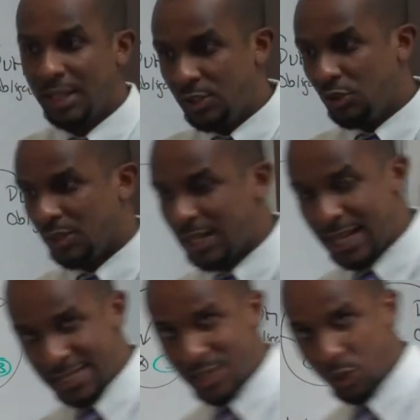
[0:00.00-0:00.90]
And you,
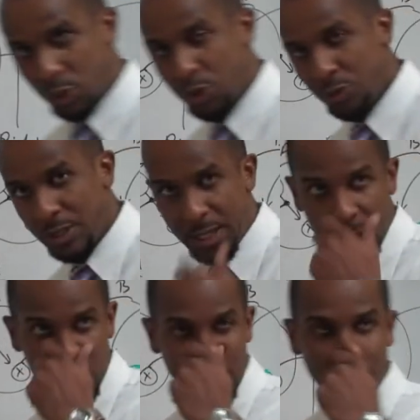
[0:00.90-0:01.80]
as I told you
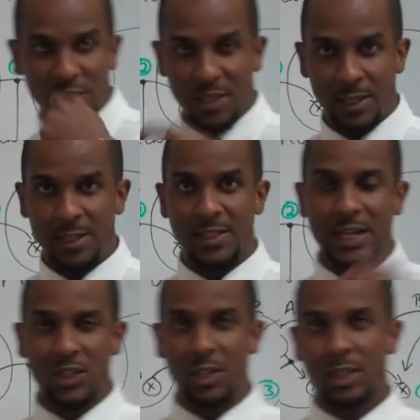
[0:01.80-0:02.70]
in, it wasn't in this
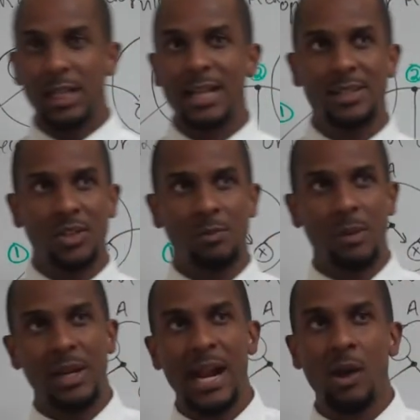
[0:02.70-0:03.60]
section, in the last section,
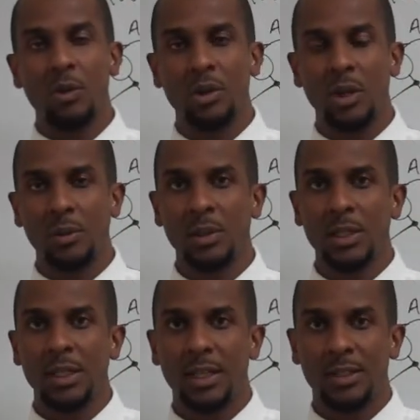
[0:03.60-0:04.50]
maybe an hour ago
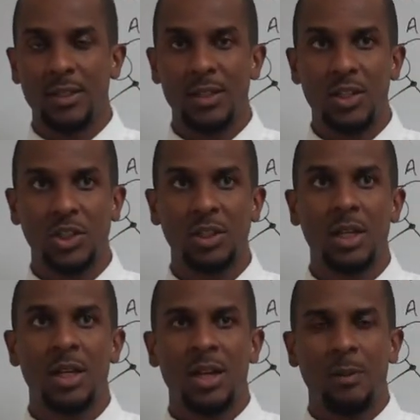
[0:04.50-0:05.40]
in the discussion
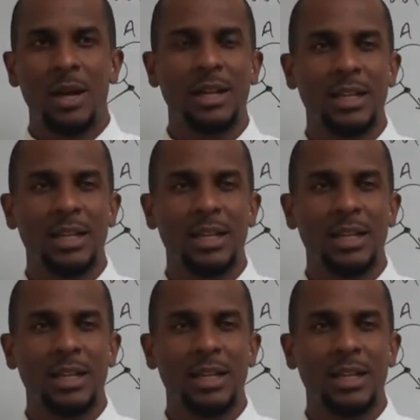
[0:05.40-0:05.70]
about an